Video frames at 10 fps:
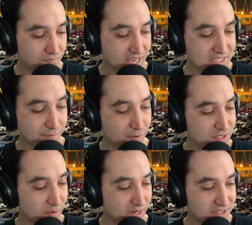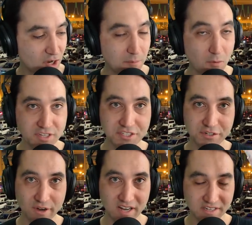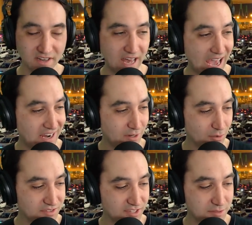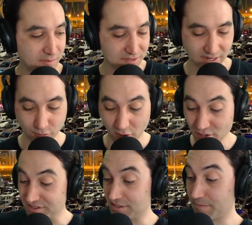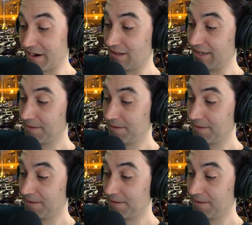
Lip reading: Here's the first one. It's got moisturizer and it also smells like roses, apparently.